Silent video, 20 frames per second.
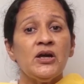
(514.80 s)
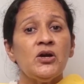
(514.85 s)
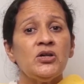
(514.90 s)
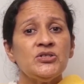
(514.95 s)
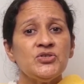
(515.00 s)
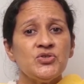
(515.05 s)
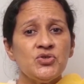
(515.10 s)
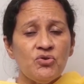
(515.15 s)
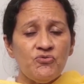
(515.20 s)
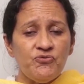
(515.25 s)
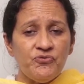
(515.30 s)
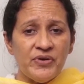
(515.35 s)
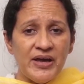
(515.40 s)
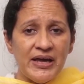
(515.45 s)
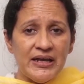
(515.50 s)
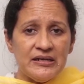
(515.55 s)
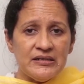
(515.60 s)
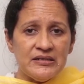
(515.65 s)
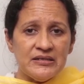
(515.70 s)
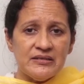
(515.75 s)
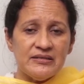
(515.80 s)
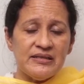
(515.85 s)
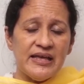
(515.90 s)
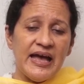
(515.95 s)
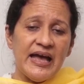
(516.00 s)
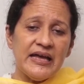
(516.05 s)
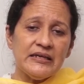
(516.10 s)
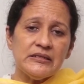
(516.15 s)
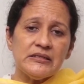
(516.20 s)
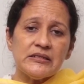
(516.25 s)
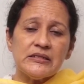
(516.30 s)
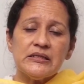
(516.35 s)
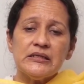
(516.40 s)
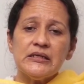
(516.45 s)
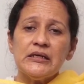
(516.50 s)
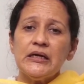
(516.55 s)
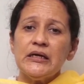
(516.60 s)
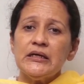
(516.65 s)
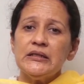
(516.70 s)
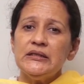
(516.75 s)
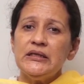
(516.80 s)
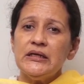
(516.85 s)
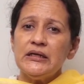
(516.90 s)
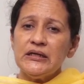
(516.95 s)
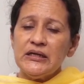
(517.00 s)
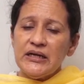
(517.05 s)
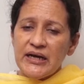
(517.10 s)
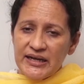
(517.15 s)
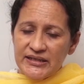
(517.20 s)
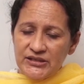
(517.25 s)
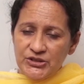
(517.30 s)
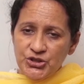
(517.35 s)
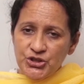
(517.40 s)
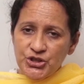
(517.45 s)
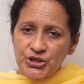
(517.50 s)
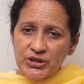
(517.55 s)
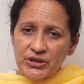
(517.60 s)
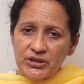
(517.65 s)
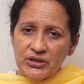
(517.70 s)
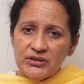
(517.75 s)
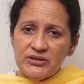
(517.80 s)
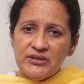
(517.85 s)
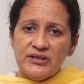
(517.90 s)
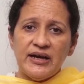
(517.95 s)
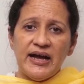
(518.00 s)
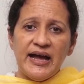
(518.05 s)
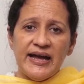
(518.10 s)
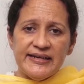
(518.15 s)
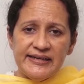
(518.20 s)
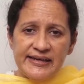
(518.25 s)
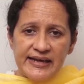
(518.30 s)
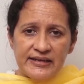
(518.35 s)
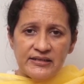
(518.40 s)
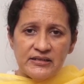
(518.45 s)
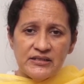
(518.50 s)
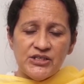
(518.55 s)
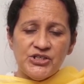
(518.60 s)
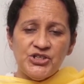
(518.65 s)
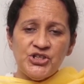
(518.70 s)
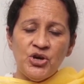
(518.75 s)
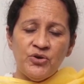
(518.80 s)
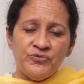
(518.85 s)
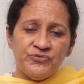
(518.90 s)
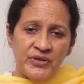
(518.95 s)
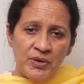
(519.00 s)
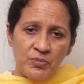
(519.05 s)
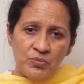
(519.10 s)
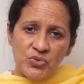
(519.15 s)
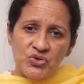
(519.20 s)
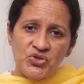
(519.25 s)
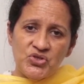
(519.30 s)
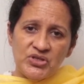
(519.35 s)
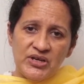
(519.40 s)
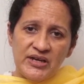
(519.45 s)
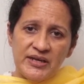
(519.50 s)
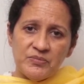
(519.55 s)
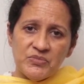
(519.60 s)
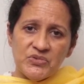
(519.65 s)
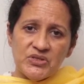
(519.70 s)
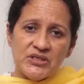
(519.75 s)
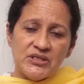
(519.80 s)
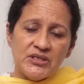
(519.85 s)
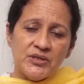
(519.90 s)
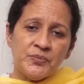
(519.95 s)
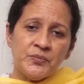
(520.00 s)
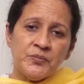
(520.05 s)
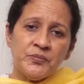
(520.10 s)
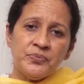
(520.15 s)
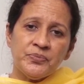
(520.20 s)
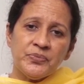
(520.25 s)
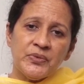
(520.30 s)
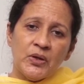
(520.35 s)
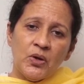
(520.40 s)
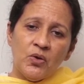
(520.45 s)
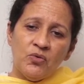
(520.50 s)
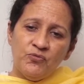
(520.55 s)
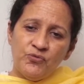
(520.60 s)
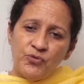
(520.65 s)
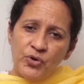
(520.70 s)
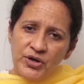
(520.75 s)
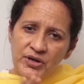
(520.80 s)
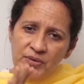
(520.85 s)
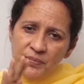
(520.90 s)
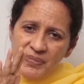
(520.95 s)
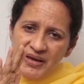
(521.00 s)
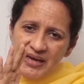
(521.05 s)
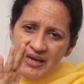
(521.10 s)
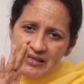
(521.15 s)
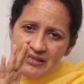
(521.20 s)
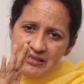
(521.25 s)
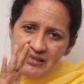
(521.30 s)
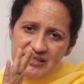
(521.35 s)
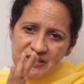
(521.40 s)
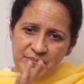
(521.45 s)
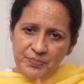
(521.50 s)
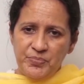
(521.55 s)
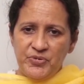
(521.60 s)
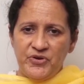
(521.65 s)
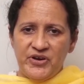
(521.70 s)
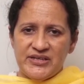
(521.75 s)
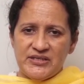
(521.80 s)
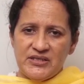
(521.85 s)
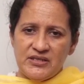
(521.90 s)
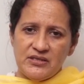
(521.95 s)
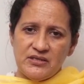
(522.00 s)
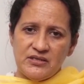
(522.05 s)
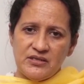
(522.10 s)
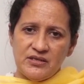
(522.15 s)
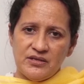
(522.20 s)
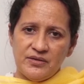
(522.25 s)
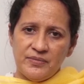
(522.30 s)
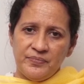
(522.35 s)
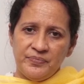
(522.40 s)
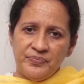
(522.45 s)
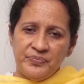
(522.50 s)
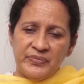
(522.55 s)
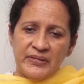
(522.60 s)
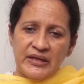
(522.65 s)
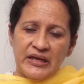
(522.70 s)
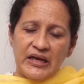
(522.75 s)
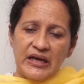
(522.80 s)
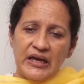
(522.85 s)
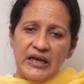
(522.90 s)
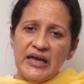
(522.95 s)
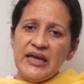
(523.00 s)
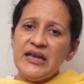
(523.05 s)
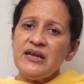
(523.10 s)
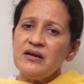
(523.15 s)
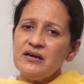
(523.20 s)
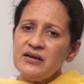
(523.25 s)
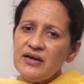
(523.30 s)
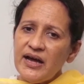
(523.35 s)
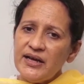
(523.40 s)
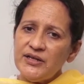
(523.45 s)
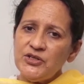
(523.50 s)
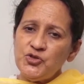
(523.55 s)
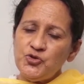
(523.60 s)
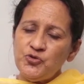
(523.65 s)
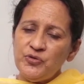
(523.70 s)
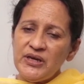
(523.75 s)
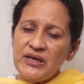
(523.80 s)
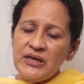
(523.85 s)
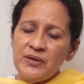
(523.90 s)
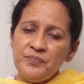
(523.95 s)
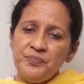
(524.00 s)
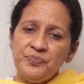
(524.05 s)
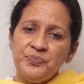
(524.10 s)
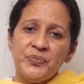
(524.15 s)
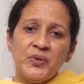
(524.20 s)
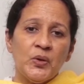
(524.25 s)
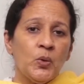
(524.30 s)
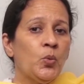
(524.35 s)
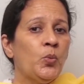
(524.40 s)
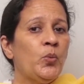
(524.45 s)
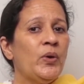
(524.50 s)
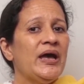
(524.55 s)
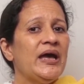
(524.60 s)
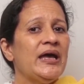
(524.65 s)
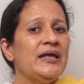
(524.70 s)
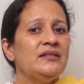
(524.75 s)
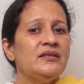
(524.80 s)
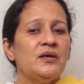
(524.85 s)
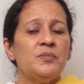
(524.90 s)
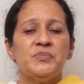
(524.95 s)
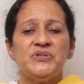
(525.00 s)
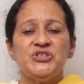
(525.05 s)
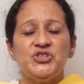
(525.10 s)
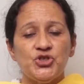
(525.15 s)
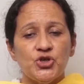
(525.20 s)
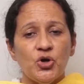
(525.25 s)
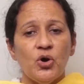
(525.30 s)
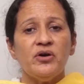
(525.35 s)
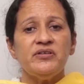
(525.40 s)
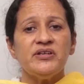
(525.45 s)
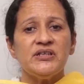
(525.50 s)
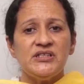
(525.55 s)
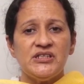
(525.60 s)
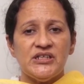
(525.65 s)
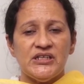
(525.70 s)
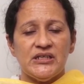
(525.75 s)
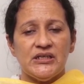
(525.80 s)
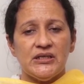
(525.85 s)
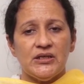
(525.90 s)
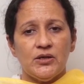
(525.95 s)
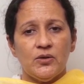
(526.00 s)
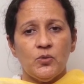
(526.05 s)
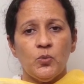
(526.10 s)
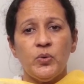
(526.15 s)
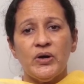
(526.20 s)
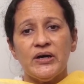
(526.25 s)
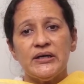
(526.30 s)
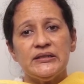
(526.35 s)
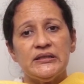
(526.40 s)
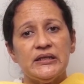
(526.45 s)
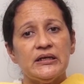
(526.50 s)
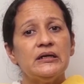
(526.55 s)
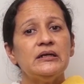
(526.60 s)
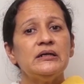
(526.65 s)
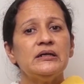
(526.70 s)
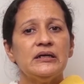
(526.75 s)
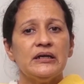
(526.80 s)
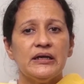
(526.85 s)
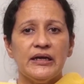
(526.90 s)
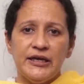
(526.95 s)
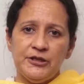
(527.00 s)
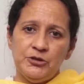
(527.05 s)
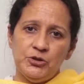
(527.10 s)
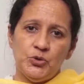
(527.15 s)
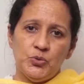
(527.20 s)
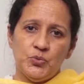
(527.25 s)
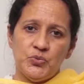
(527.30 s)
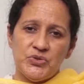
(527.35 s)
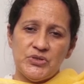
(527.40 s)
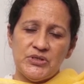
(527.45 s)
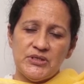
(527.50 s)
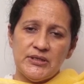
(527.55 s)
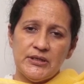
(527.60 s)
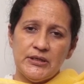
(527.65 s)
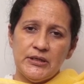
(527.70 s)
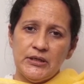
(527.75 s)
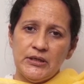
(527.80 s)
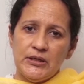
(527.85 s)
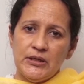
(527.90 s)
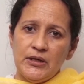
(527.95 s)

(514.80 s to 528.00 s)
They also felt that the culture, the identity of the Muslims would be suppressed in a country where the majority were the Hindus.